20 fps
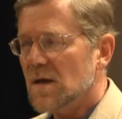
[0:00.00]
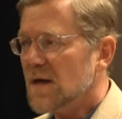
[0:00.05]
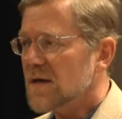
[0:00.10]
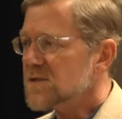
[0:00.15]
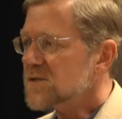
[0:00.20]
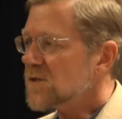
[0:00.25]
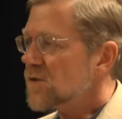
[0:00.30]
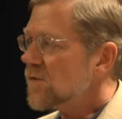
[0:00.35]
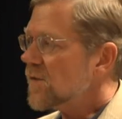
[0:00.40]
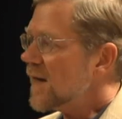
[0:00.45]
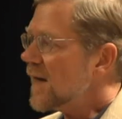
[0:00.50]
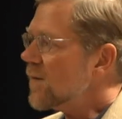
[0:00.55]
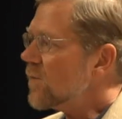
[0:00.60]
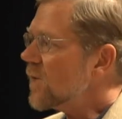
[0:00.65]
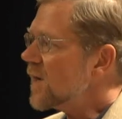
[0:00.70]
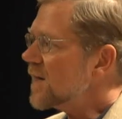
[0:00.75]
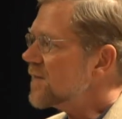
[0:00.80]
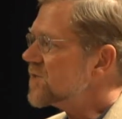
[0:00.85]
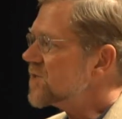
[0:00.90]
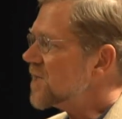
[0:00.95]
And so that
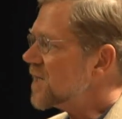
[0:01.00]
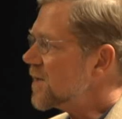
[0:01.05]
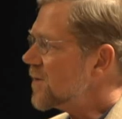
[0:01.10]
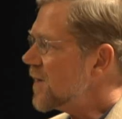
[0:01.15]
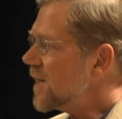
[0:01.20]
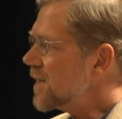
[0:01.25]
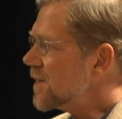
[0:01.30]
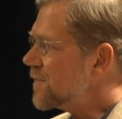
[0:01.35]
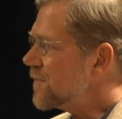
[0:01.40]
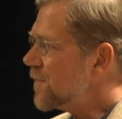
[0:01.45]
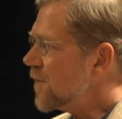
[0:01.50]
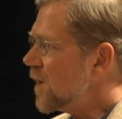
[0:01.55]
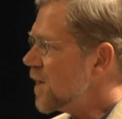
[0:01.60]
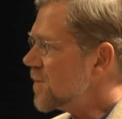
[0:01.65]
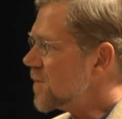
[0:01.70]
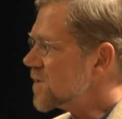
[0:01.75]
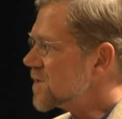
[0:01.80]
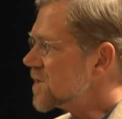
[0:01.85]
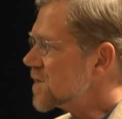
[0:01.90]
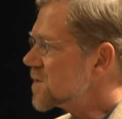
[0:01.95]
way of generating
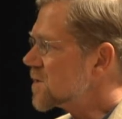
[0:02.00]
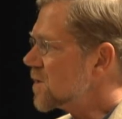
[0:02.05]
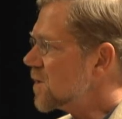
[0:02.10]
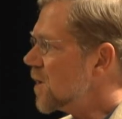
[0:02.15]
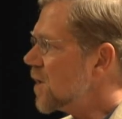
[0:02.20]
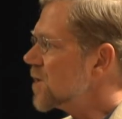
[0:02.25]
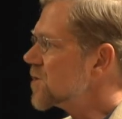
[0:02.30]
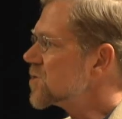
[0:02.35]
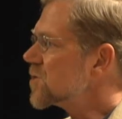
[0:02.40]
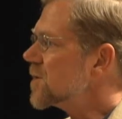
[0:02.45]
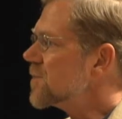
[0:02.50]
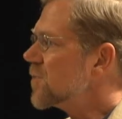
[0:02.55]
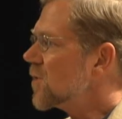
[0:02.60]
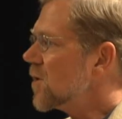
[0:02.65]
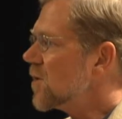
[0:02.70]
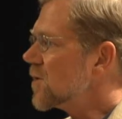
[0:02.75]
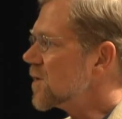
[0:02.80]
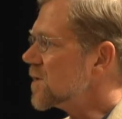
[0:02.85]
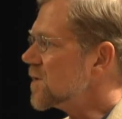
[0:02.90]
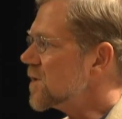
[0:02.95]
farmers is largely
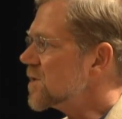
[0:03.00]
broken.